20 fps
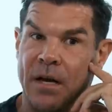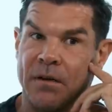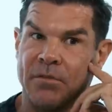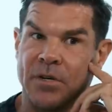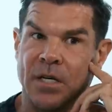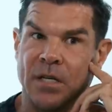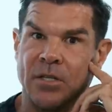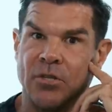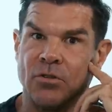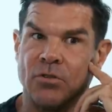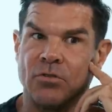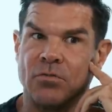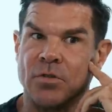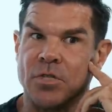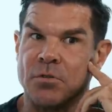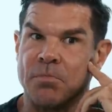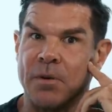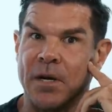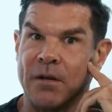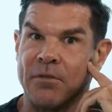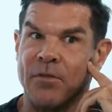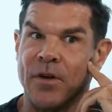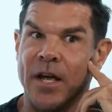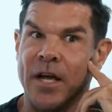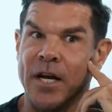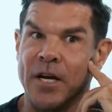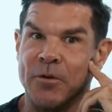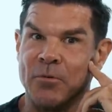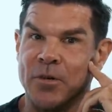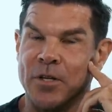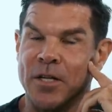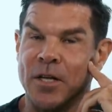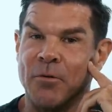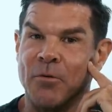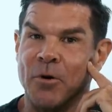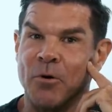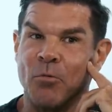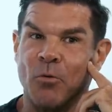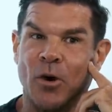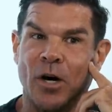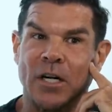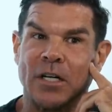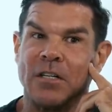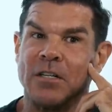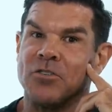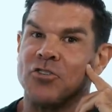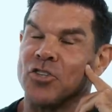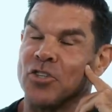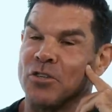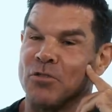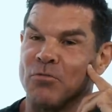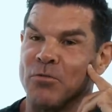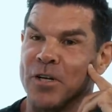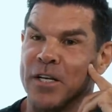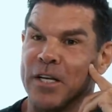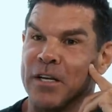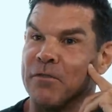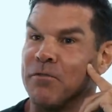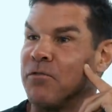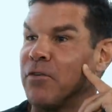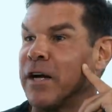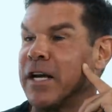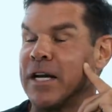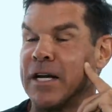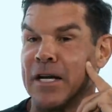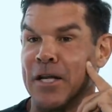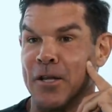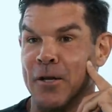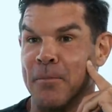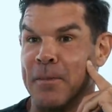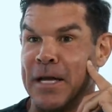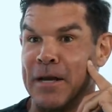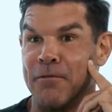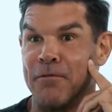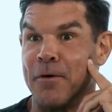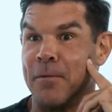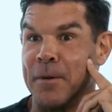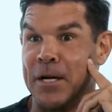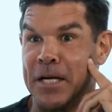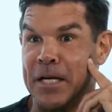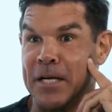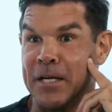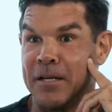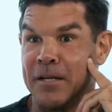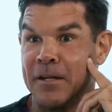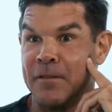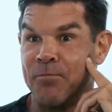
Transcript: I've got huge respect for anyone that would walk into the ring and fight another man for money.